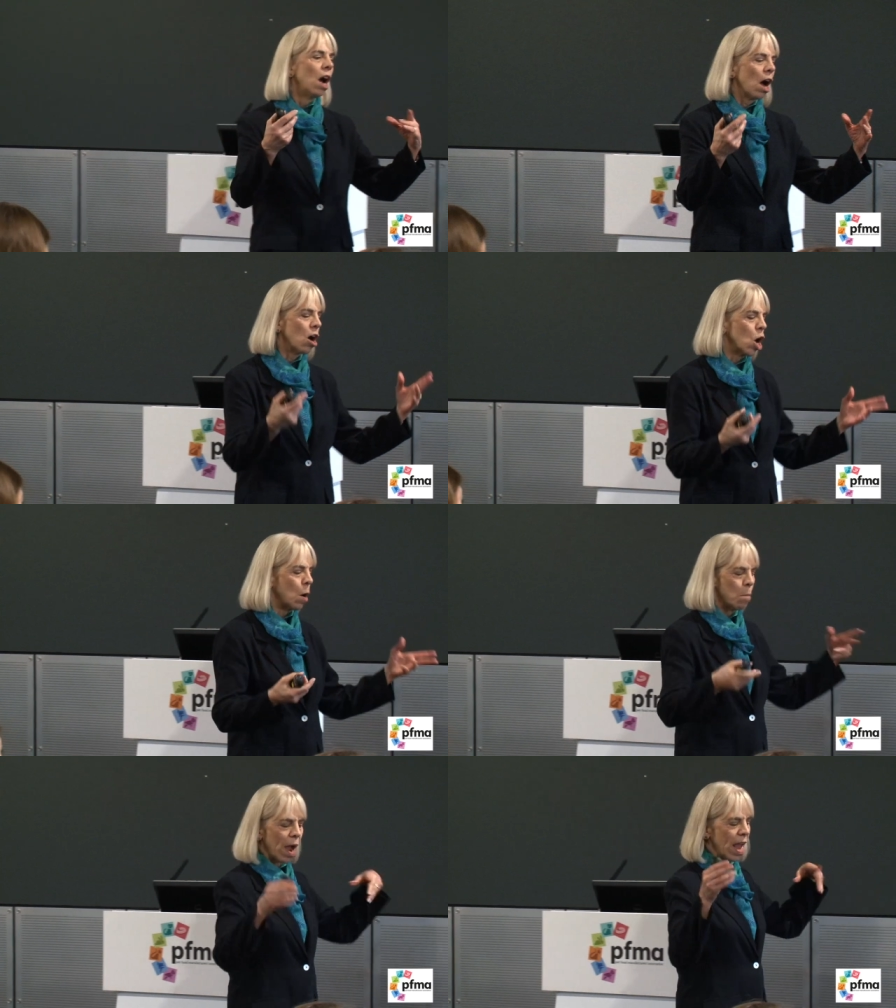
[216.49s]

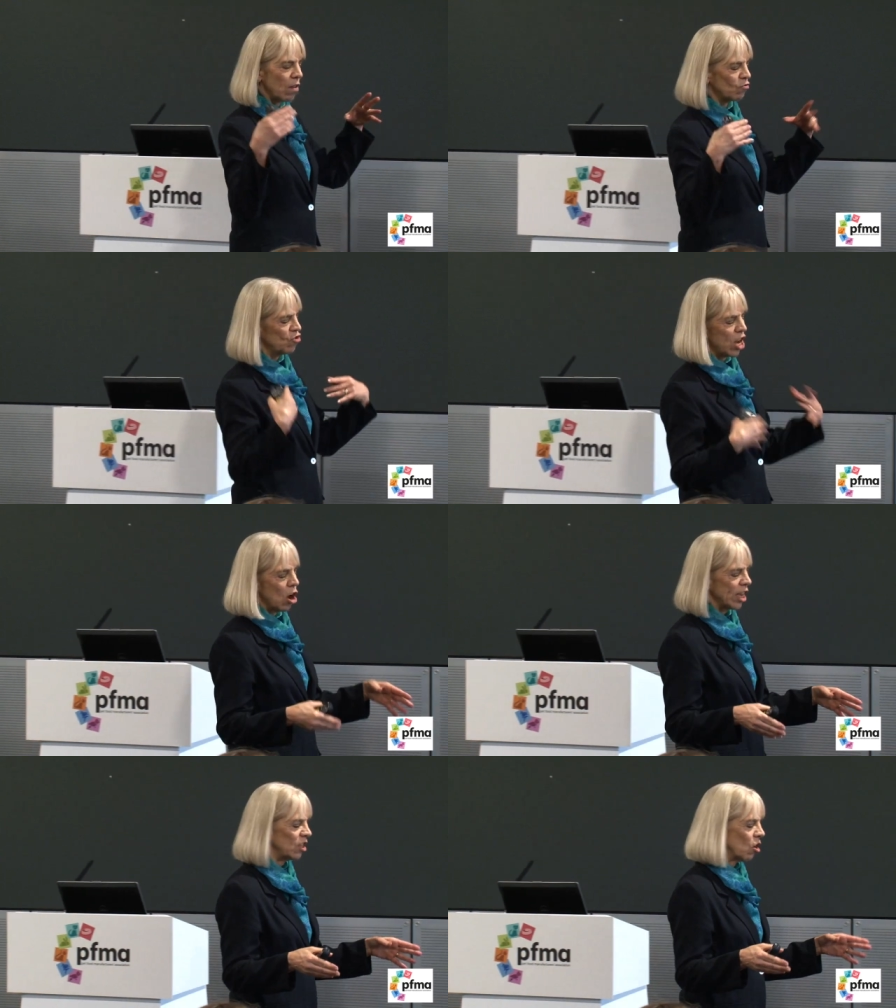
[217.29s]
Um, I have
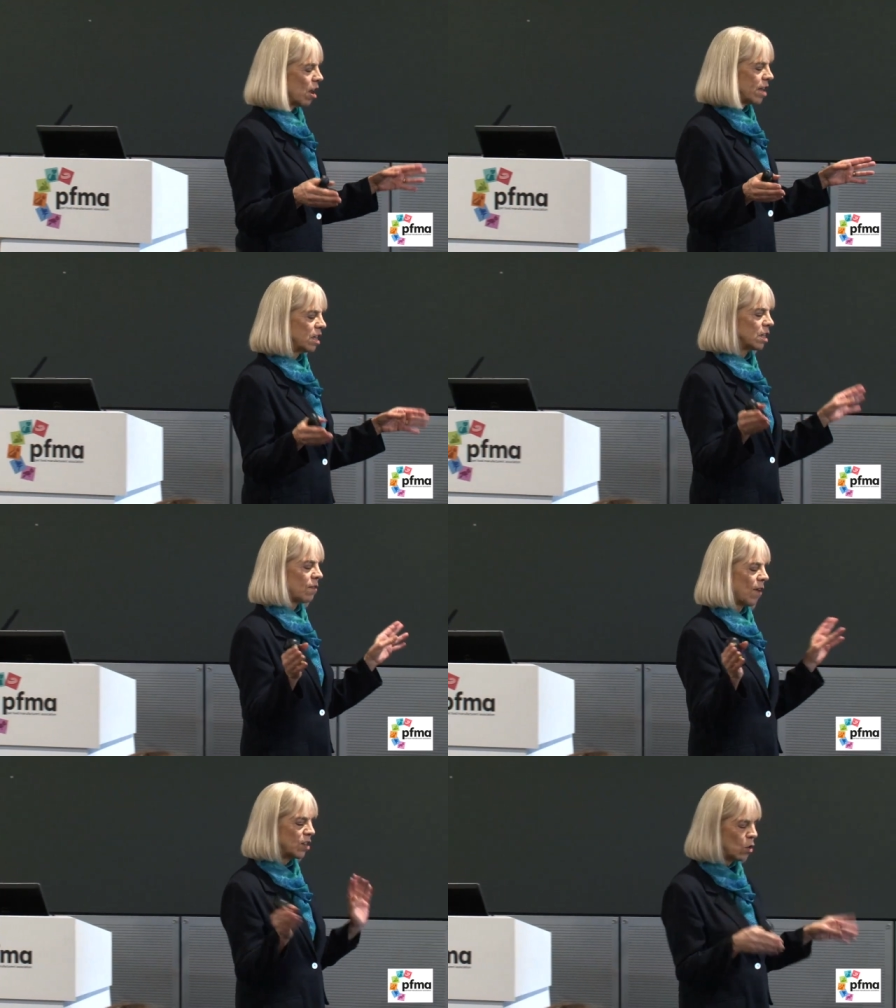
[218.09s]
GI signs.
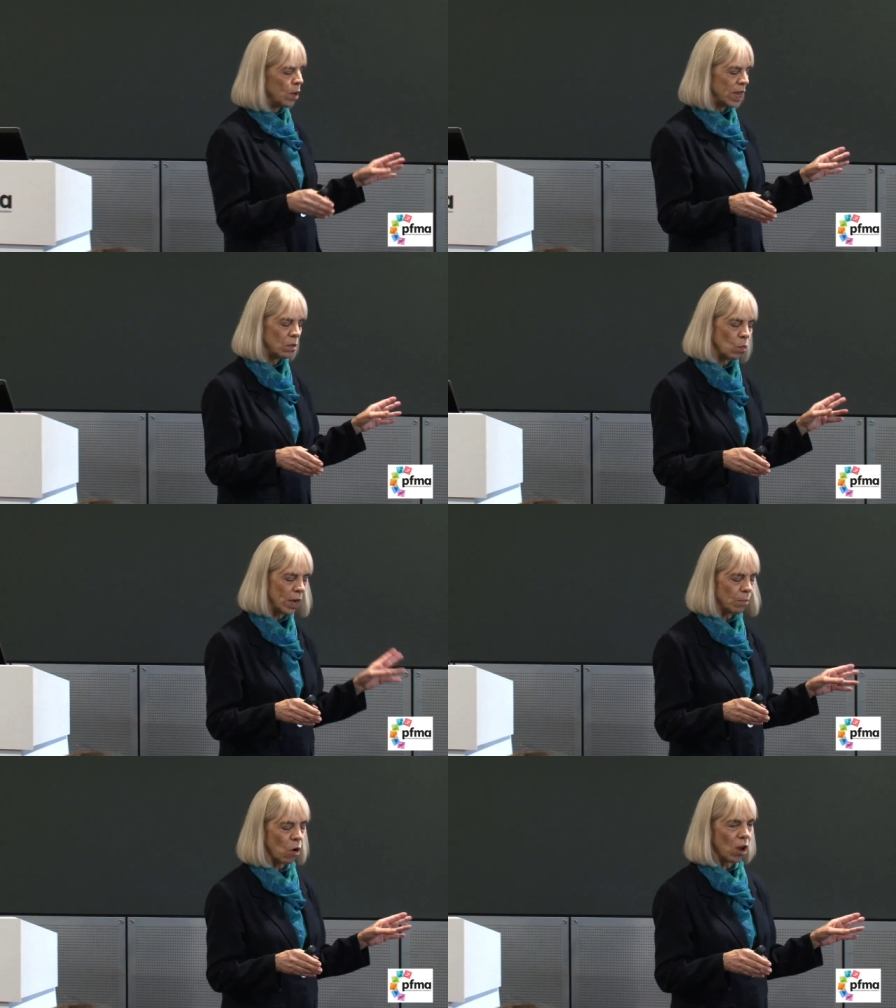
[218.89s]
If I don't eat
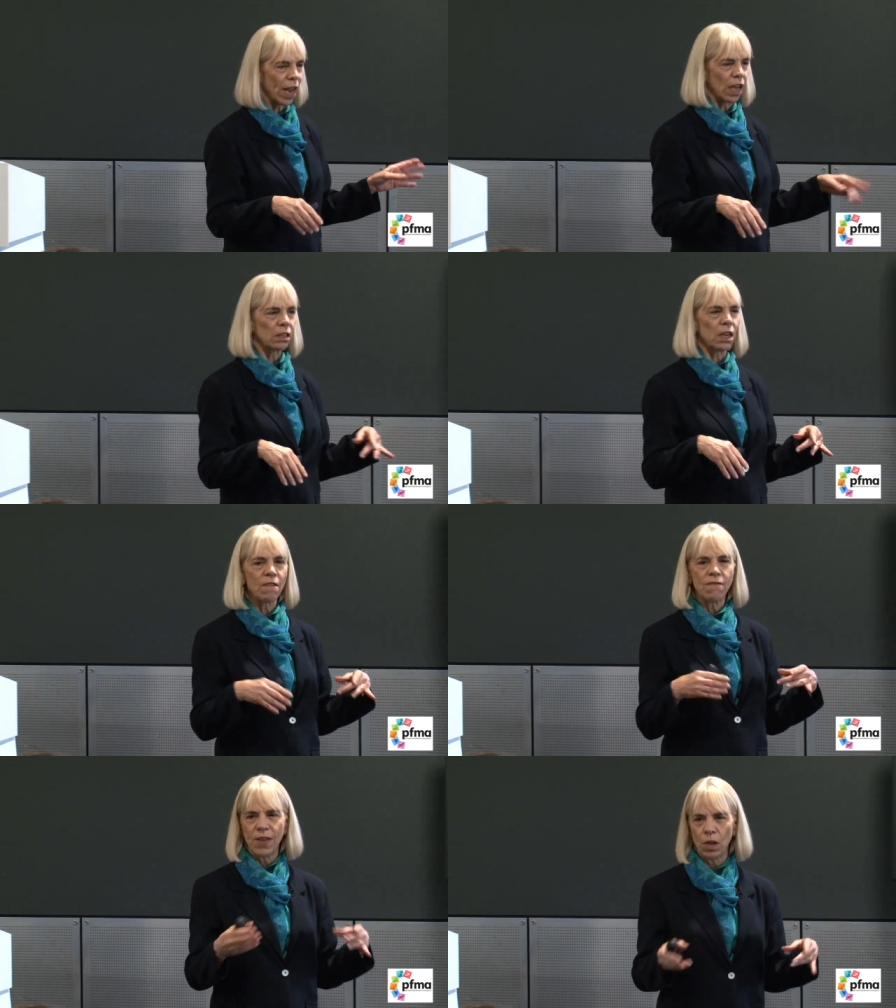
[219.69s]
wheat products, I
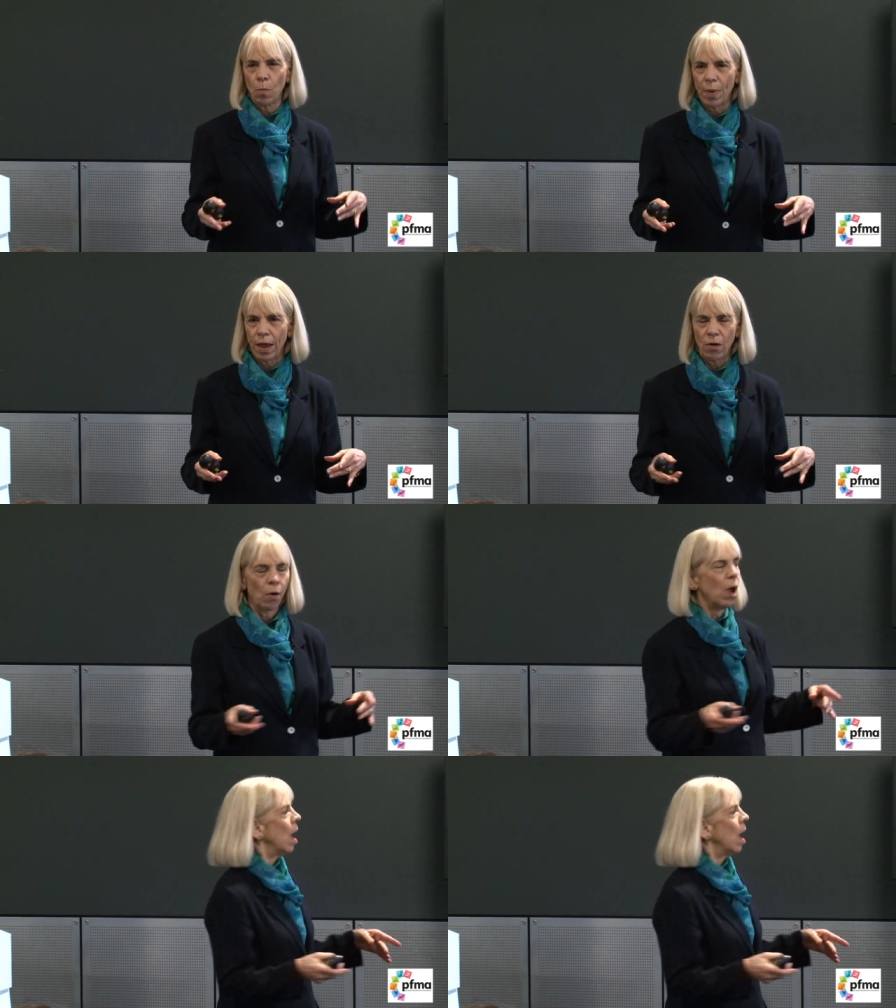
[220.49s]
feel better.